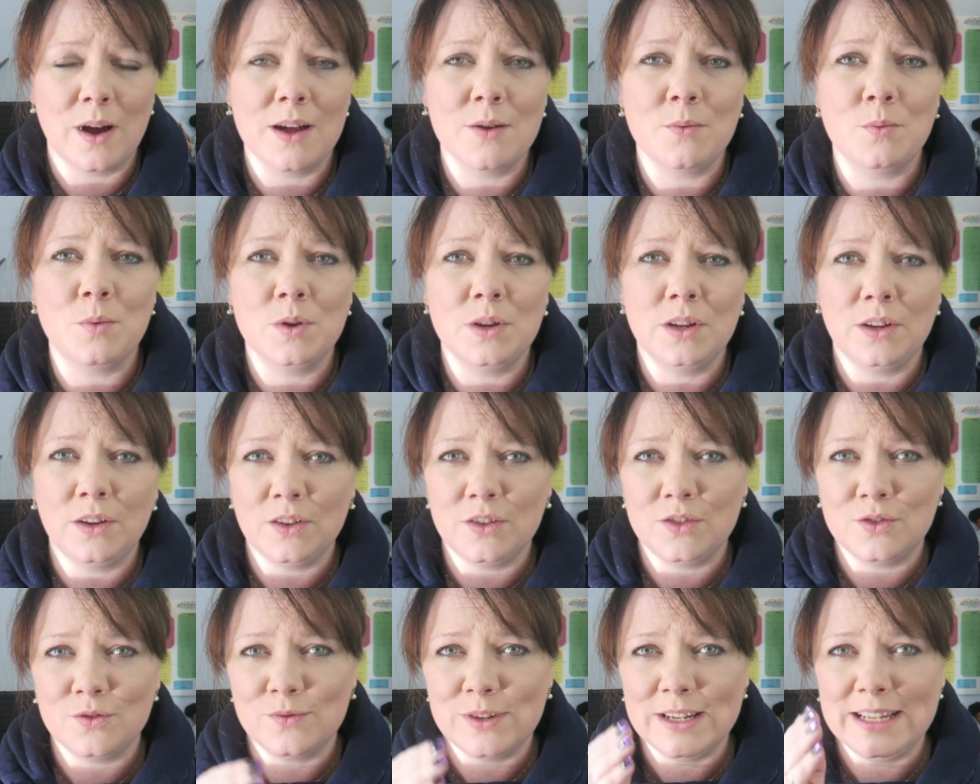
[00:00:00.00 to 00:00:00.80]
I want
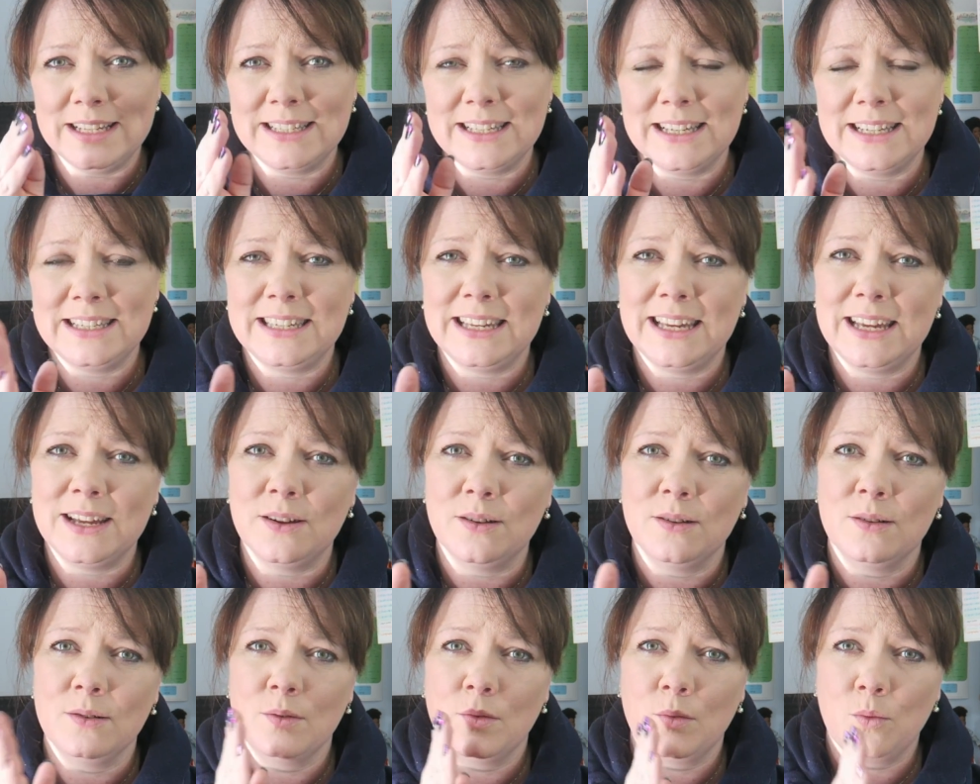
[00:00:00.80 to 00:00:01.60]
you to resit
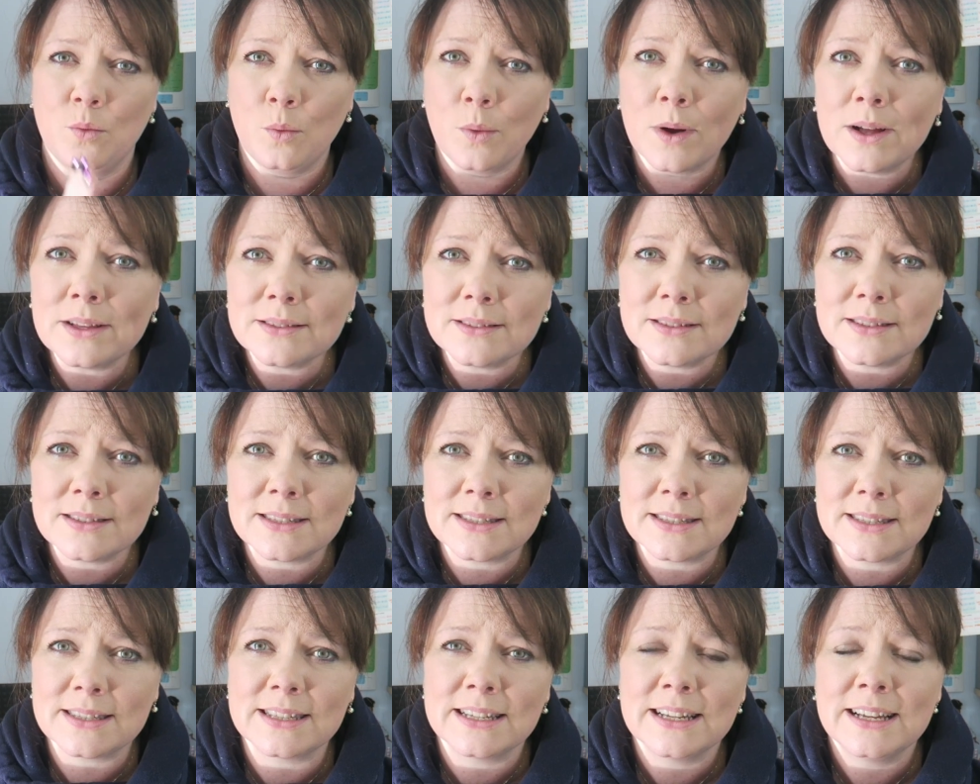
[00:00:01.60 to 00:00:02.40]
it
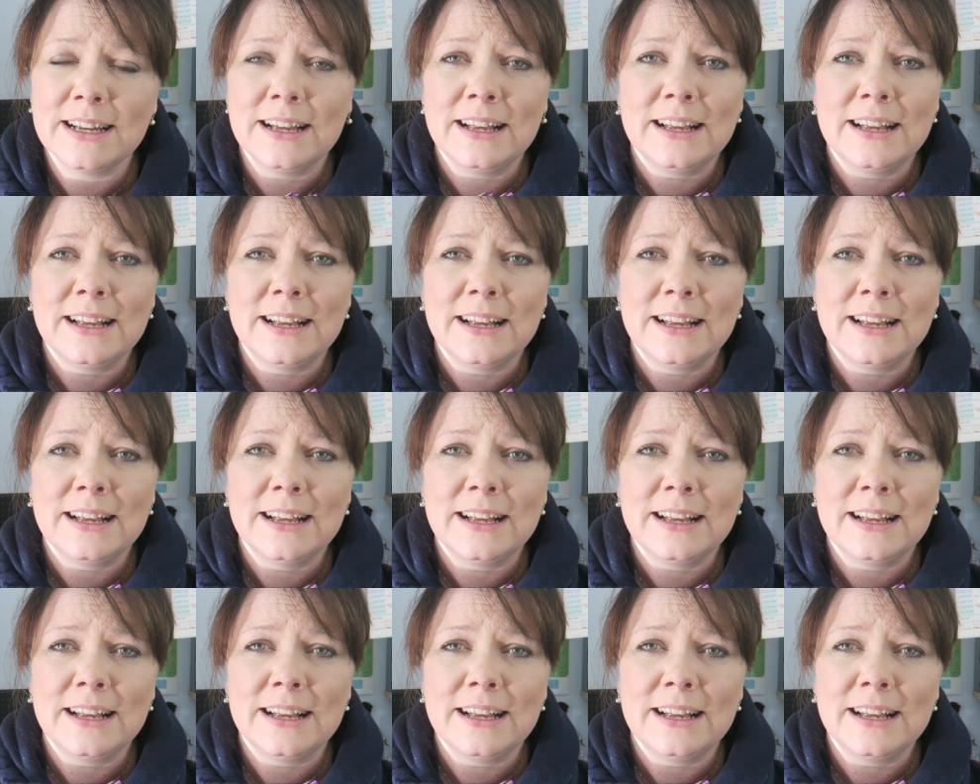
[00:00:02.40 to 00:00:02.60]
once